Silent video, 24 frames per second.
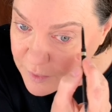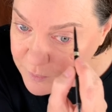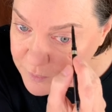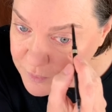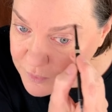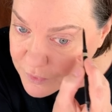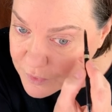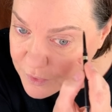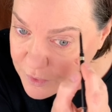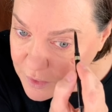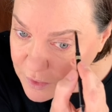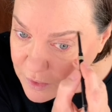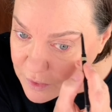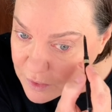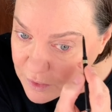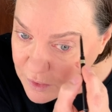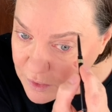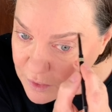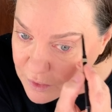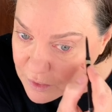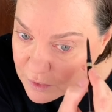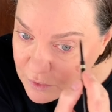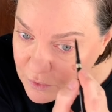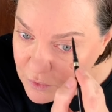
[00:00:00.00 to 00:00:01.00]
look.
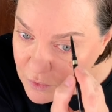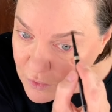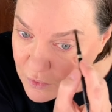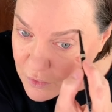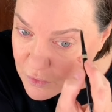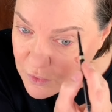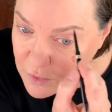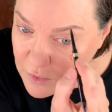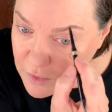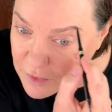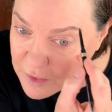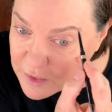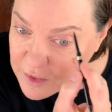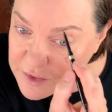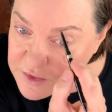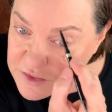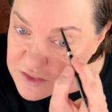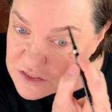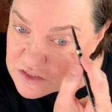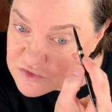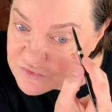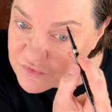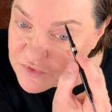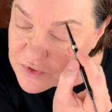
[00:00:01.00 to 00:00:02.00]
I
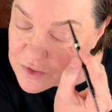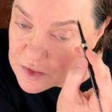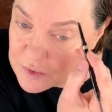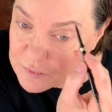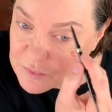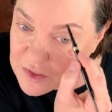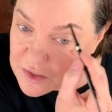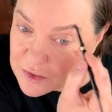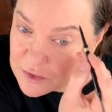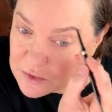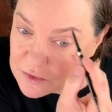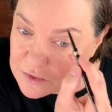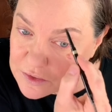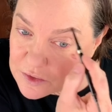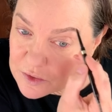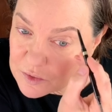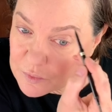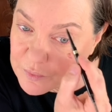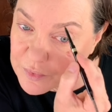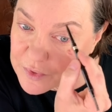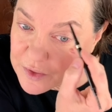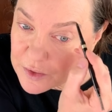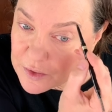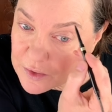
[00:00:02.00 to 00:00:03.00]
just fill them in a little
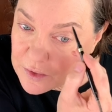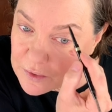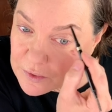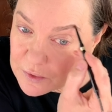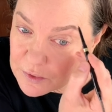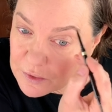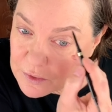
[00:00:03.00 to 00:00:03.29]
bit.